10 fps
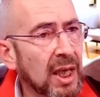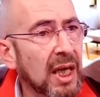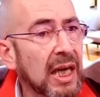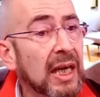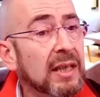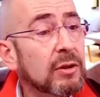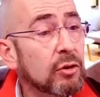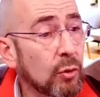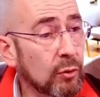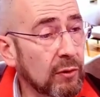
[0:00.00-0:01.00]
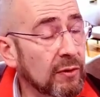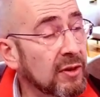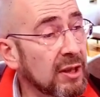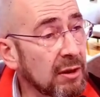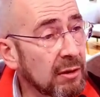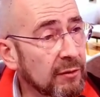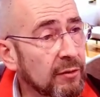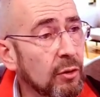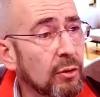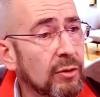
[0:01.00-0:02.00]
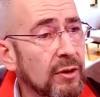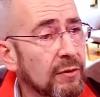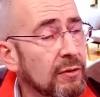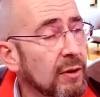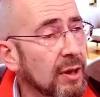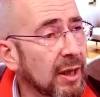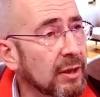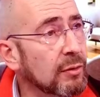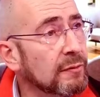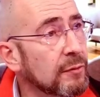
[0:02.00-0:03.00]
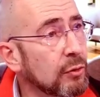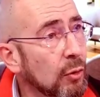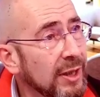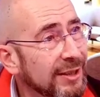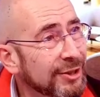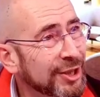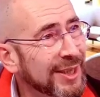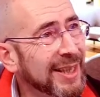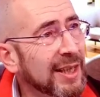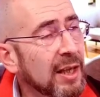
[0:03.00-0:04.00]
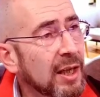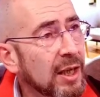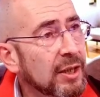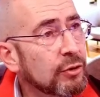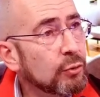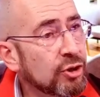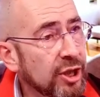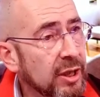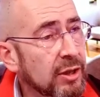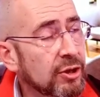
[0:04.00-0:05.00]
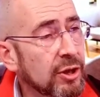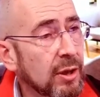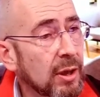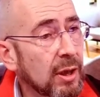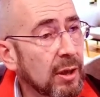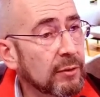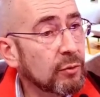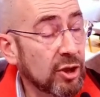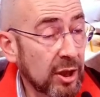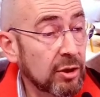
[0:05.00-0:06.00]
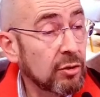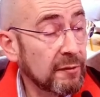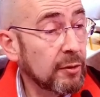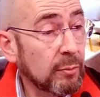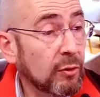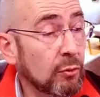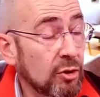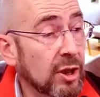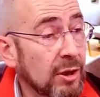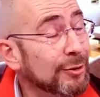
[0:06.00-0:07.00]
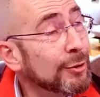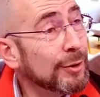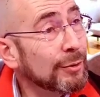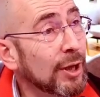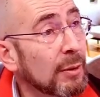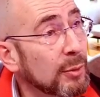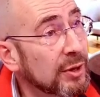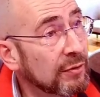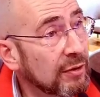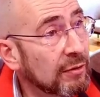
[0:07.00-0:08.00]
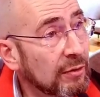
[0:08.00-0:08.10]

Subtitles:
and those skills, this kind of knowledge to change the firms, to change the companies. This